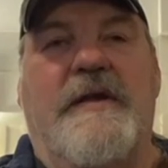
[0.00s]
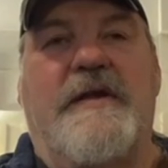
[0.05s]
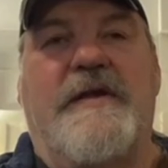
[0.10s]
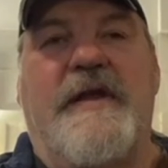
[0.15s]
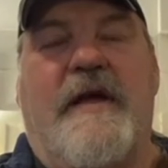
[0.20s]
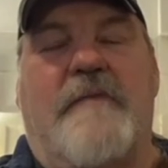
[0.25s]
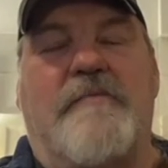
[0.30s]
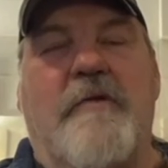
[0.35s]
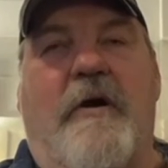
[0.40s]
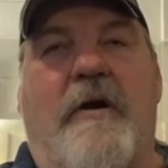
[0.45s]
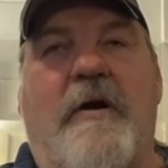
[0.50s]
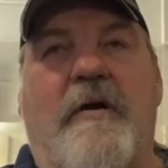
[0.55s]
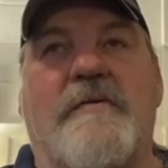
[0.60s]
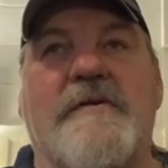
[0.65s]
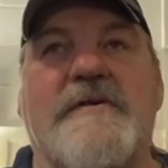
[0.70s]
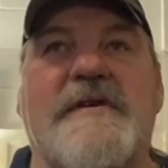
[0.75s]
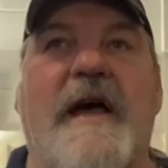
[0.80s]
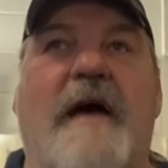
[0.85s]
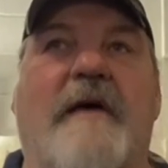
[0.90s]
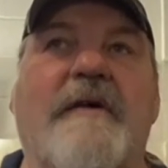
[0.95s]
Dick Murdoch
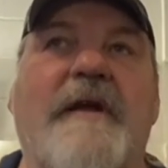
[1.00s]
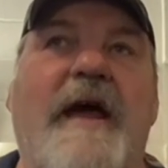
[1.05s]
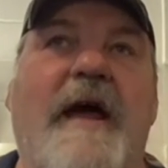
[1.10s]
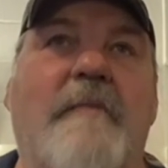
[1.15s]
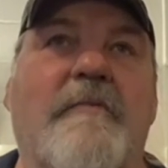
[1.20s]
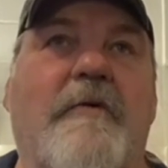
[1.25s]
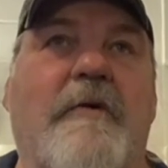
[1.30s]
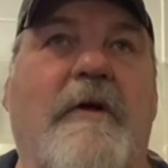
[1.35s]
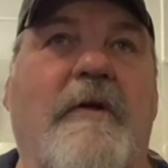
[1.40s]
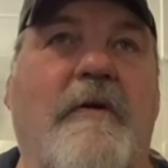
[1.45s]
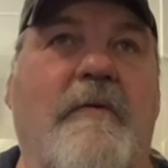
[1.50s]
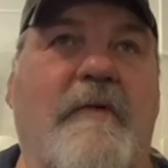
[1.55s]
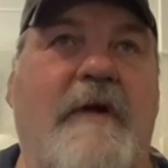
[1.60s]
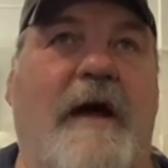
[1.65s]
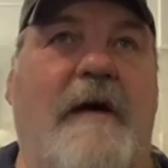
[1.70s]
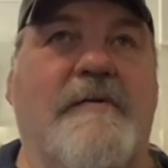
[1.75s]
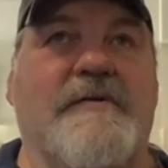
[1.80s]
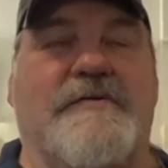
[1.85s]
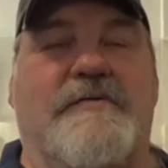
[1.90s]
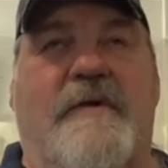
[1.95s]
was out in Amarillo when
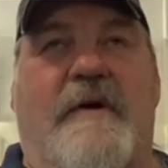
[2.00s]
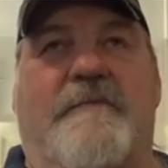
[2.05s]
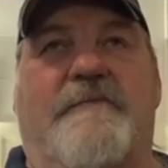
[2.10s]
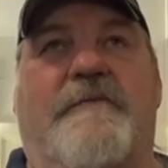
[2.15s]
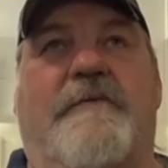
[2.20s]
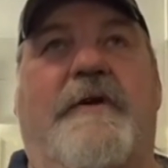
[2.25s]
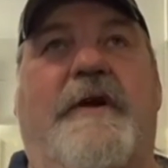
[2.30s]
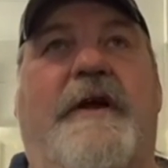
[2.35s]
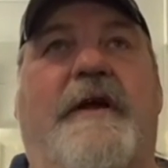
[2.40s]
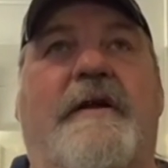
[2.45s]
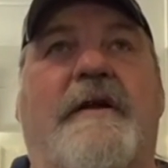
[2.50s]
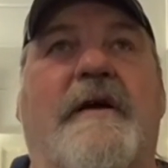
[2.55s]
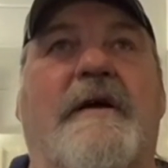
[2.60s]
I was refereeing,